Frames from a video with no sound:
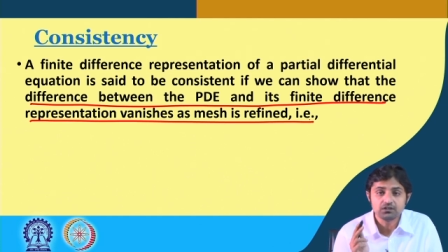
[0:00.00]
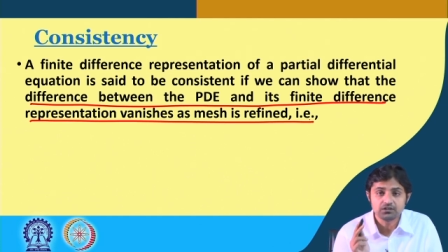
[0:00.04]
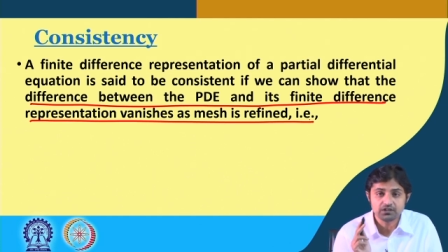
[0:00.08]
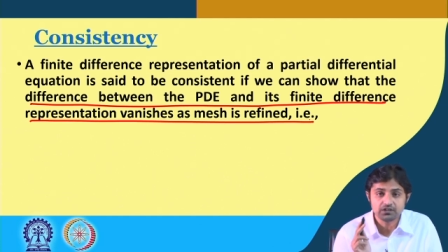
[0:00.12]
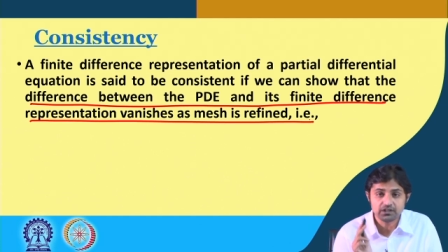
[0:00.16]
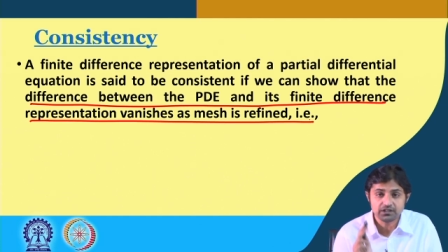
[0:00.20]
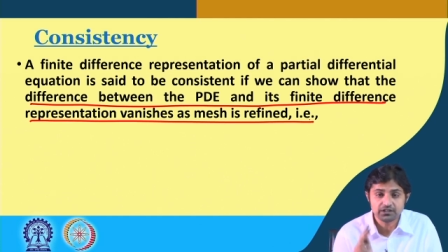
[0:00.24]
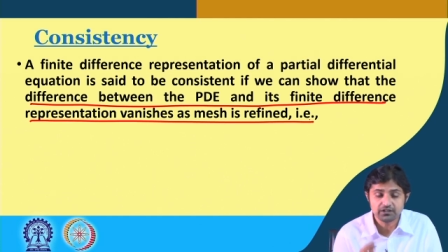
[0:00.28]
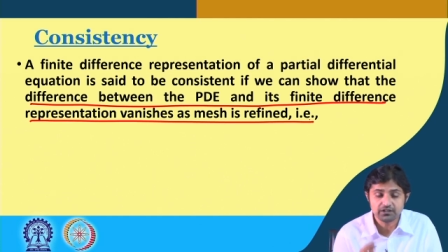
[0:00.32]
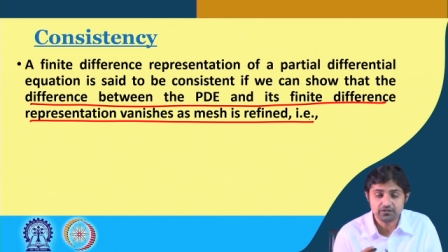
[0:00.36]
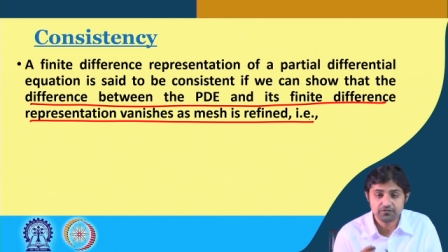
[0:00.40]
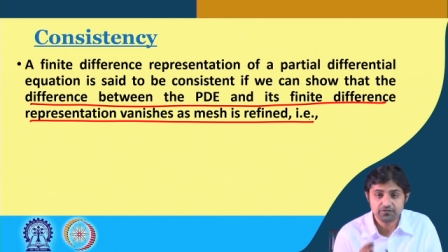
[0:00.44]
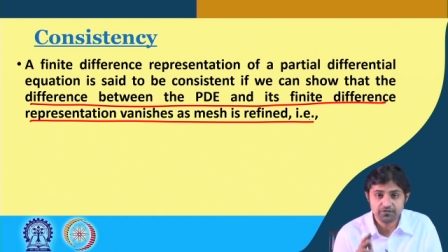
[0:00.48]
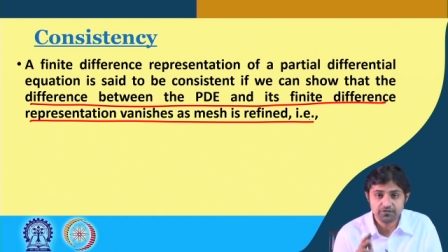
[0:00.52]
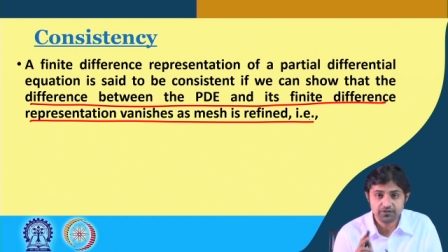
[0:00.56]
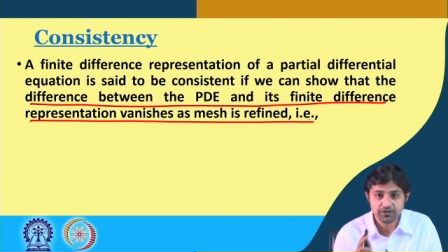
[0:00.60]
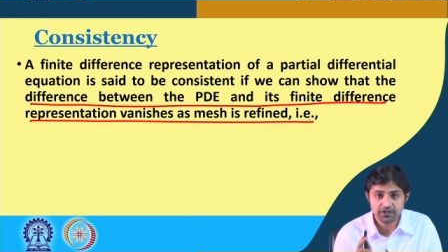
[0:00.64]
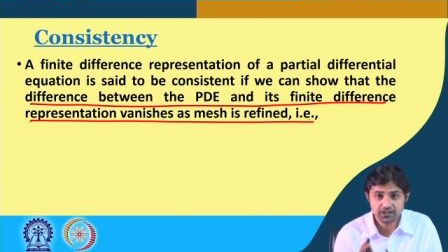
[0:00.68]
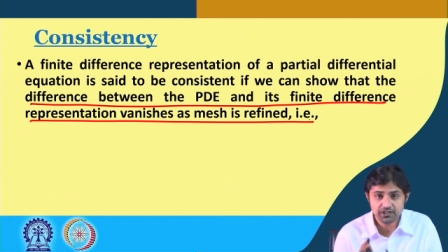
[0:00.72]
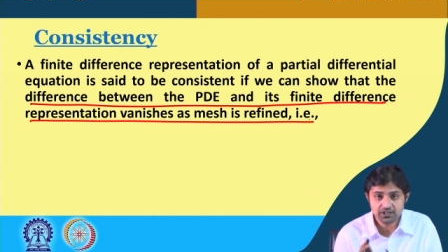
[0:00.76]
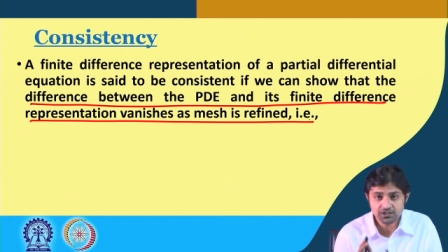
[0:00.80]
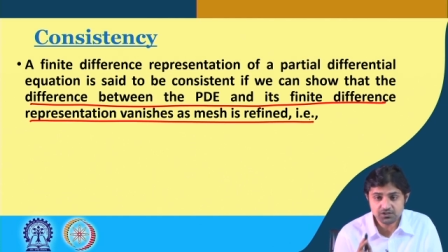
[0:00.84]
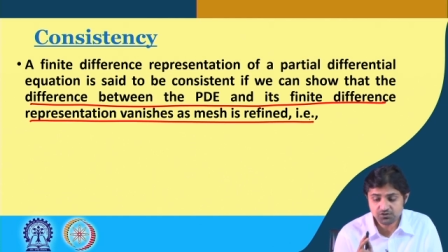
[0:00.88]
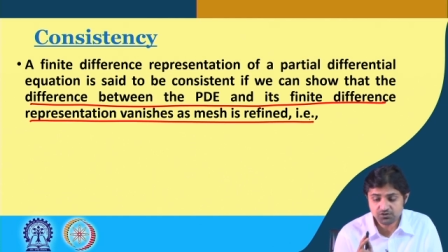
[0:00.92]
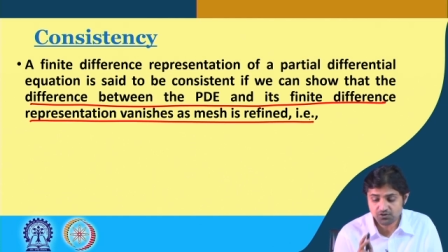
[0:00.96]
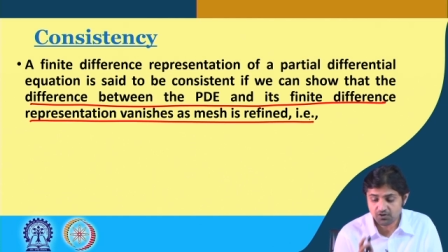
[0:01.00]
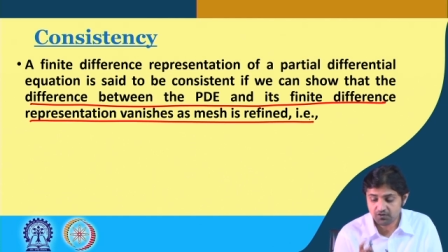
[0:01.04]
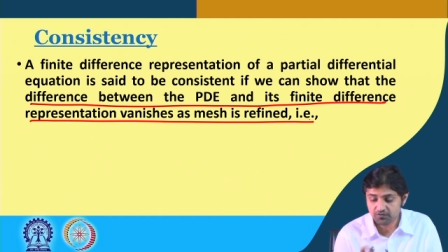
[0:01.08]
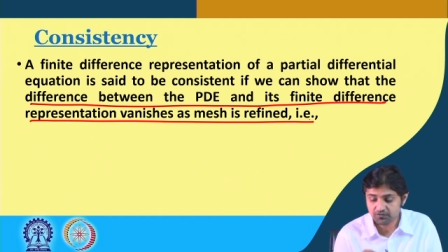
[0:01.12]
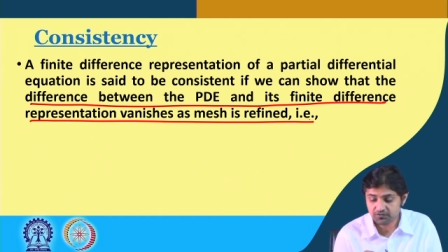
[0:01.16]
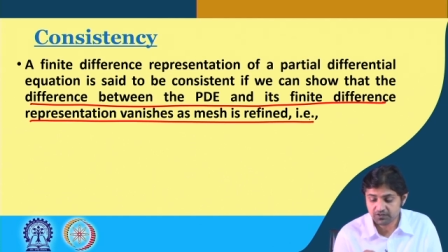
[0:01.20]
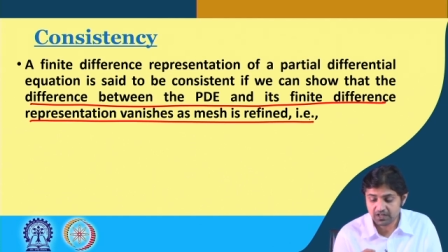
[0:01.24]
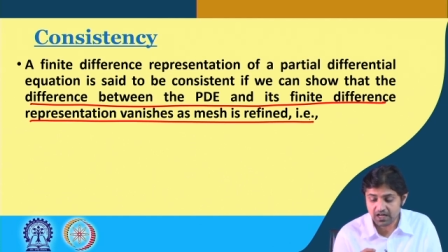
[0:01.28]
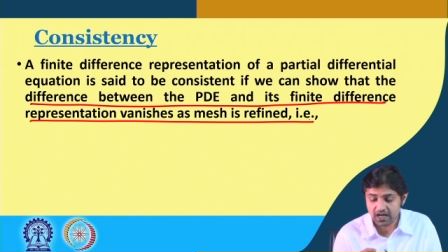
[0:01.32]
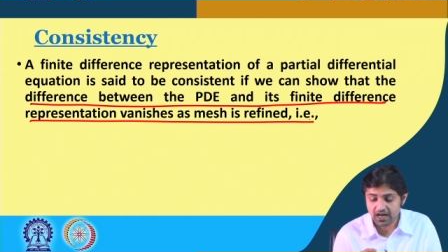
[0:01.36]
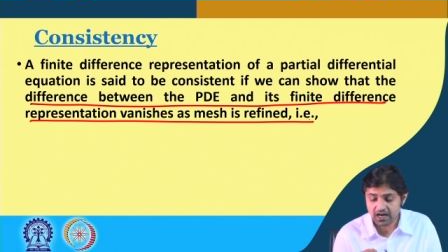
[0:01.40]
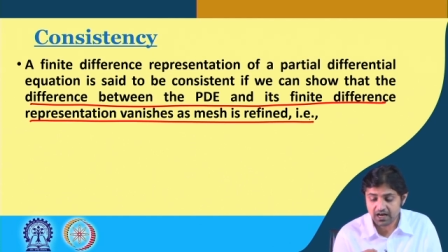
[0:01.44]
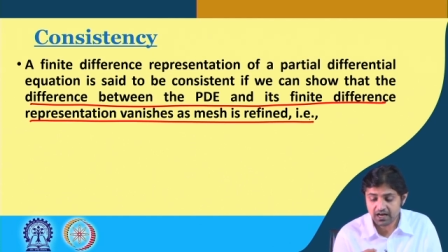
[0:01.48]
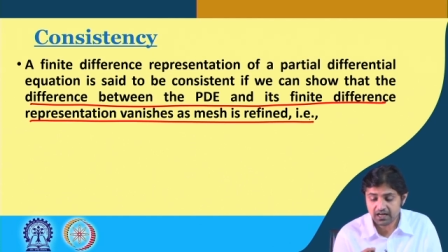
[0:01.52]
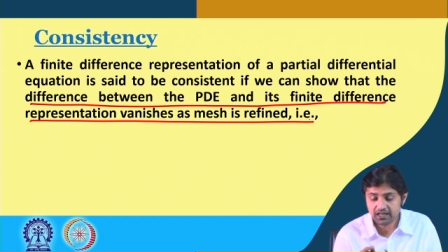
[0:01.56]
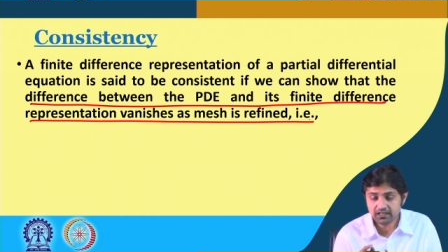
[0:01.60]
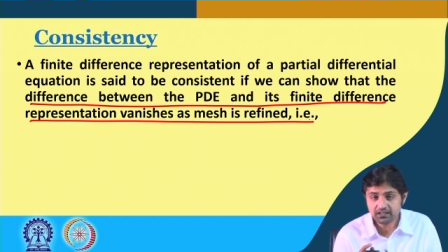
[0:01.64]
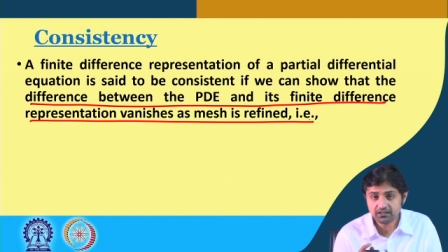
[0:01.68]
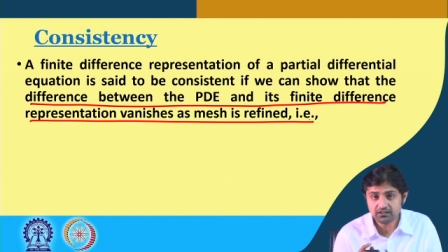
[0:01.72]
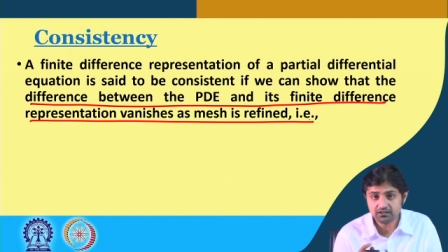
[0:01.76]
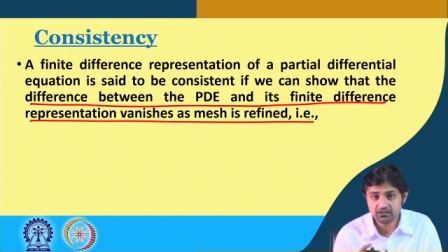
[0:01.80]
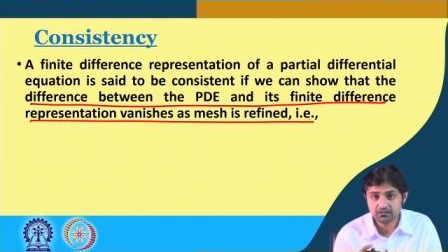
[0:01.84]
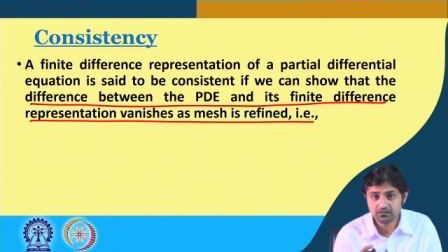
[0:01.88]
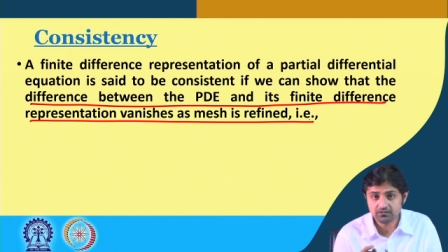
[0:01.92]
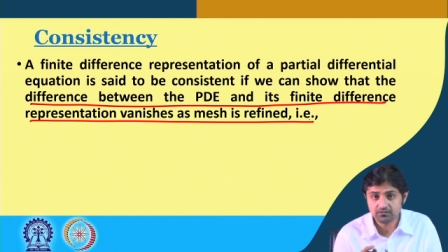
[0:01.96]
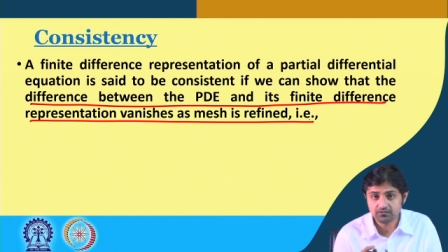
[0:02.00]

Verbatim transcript: the difference of that